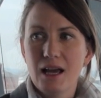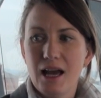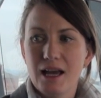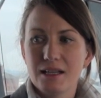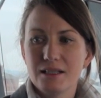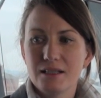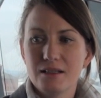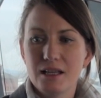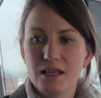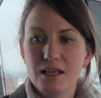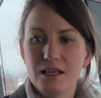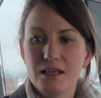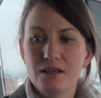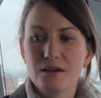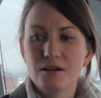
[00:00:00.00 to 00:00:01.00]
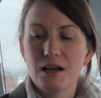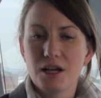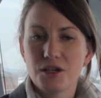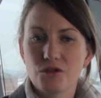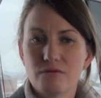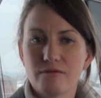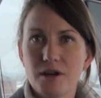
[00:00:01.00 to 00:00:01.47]
and the
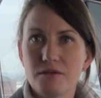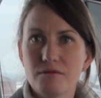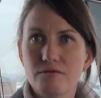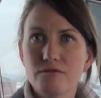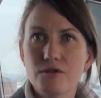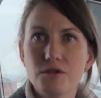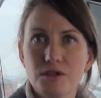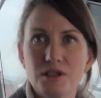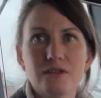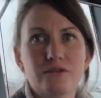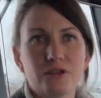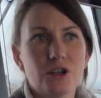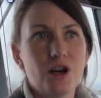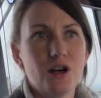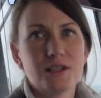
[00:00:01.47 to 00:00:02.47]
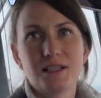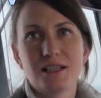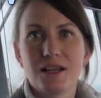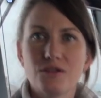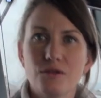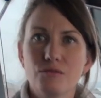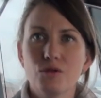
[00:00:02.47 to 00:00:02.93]
actual route for cars to
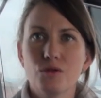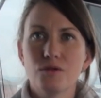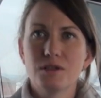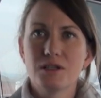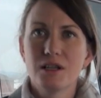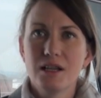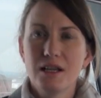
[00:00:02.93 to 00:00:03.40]
get on board